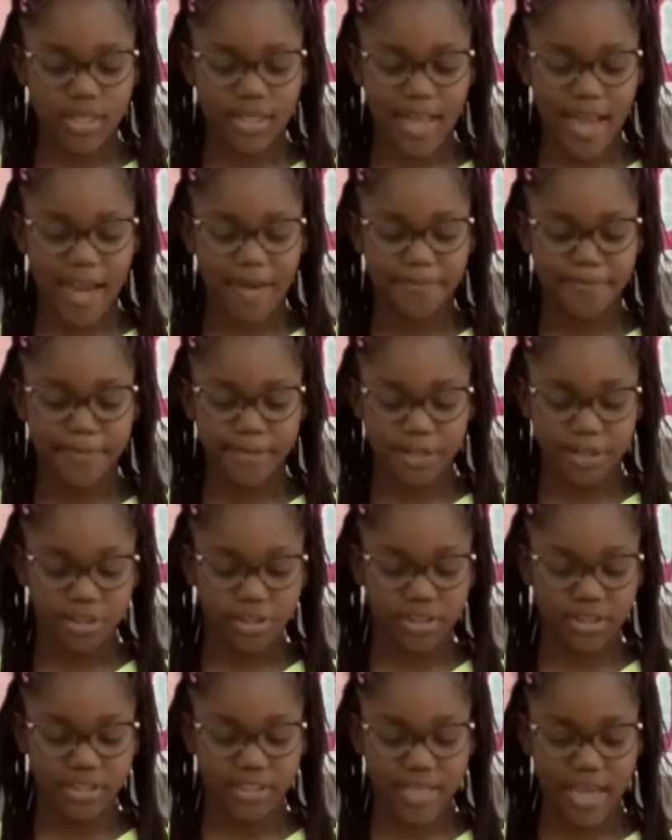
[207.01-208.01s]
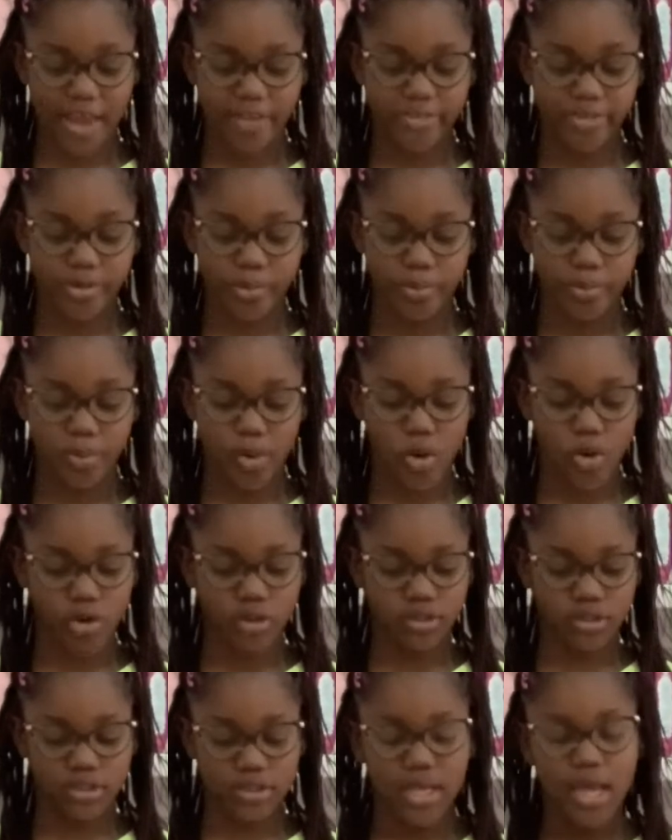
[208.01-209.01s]
library to get the
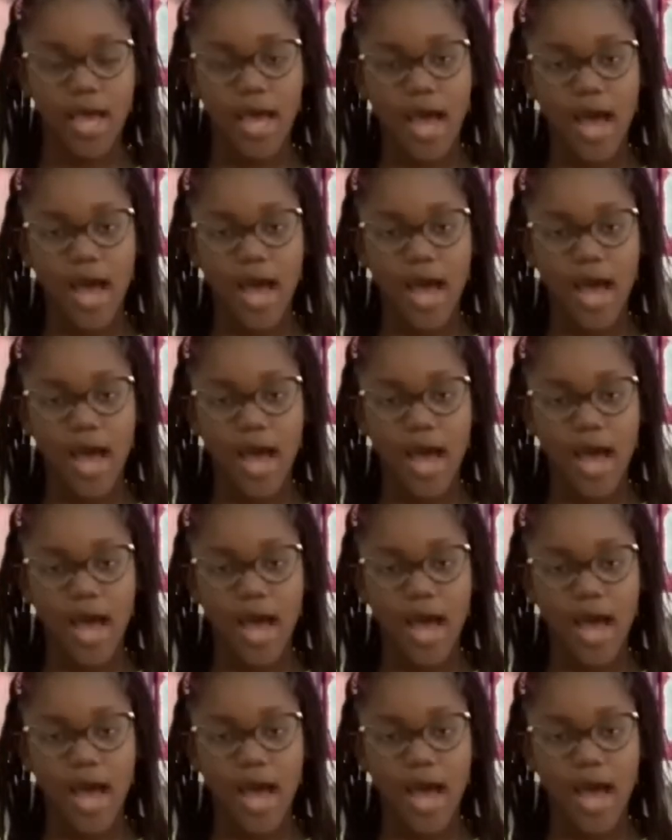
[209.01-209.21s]
books,